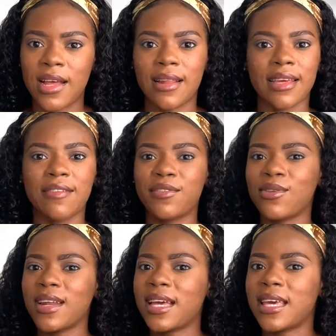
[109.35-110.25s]
Like, if you
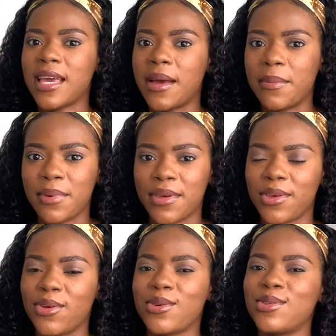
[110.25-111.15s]
don't like A and P,
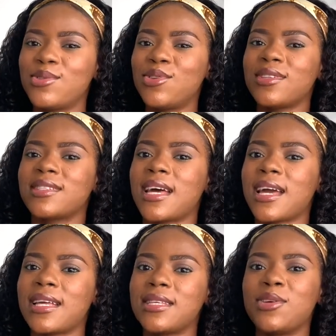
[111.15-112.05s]
you're going to just start
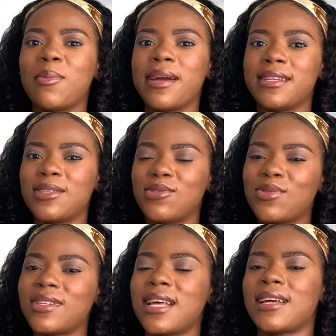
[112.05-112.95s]
getting your mind into
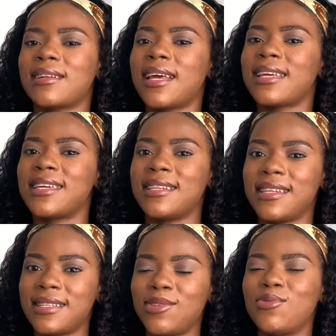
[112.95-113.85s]
it, like liking
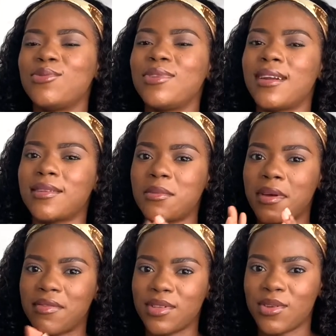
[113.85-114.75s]
it. You will do anatomy
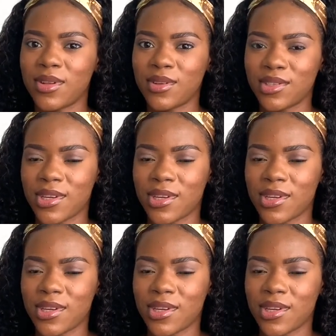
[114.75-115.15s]
and physiology